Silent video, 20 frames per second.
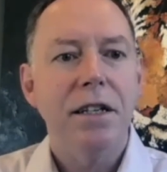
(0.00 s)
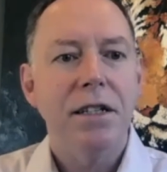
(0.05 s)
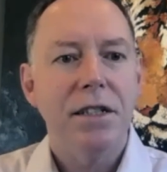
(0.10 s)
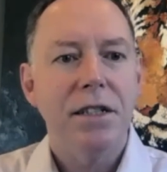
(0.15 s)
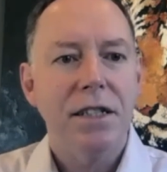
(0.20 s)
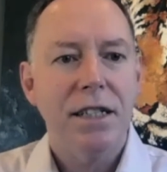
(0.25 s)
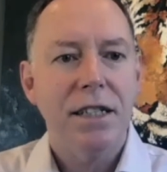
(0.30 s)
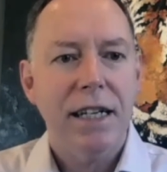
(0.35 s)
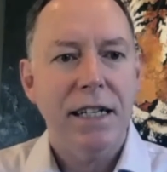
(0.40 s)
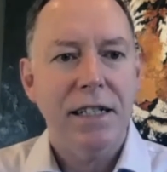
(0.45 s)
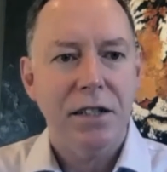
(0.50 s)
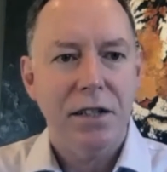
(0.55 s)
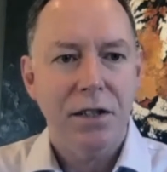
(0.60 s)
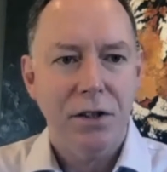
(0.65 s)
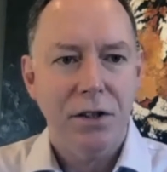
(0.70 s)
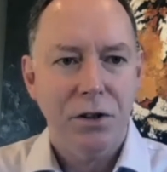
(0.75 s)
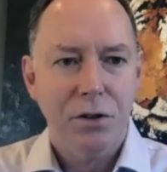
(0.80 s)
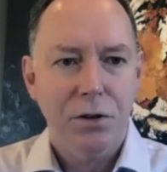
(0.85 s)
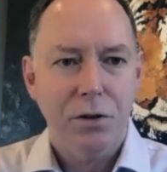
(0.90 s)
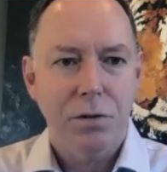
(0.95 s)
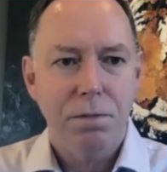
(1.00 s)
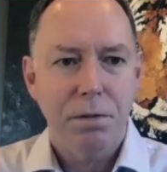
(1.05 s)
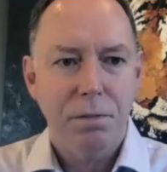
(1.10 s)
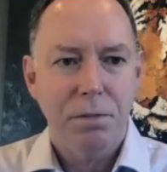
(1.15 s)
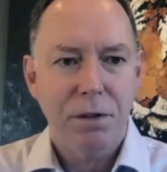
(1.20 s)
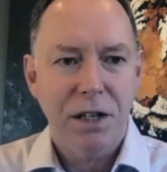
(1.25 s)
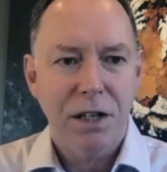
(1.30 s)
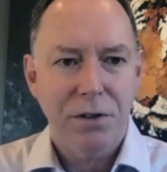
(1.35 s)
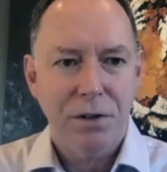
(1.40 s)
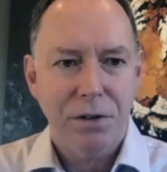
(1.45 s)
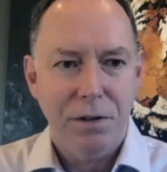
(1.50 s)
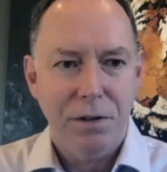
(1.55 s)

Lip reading: assesses your proposal.